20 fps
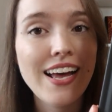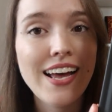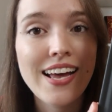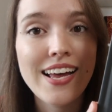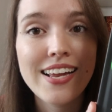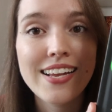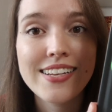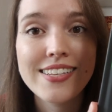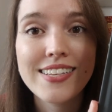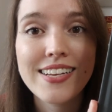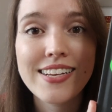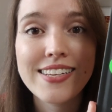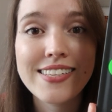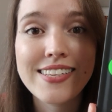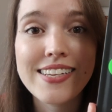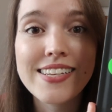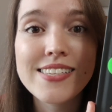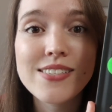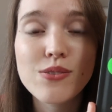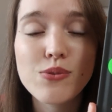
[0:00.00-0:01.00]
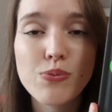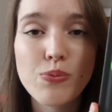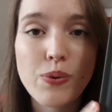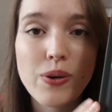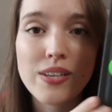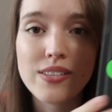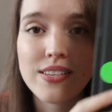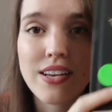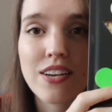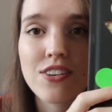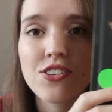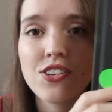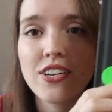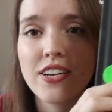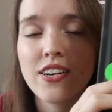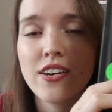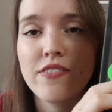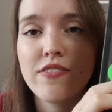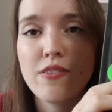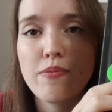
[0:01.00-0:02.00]
And this was
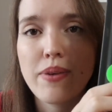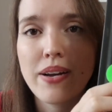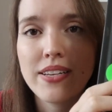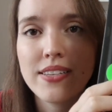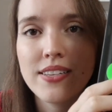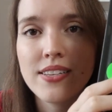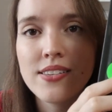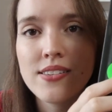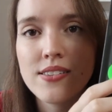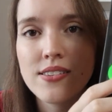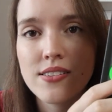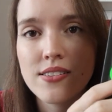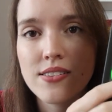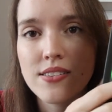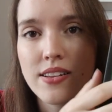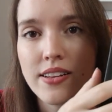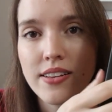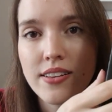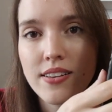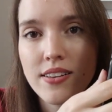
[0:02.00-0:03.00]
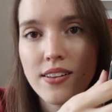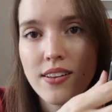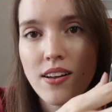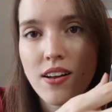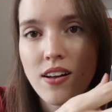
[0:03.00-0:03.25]
actually a cover by, this is like